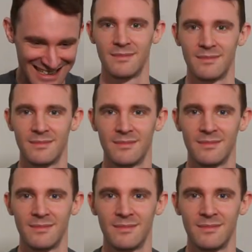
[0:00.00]

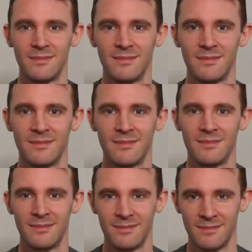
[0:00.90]

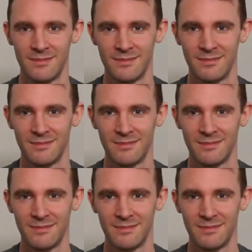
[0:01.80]
(not speaking)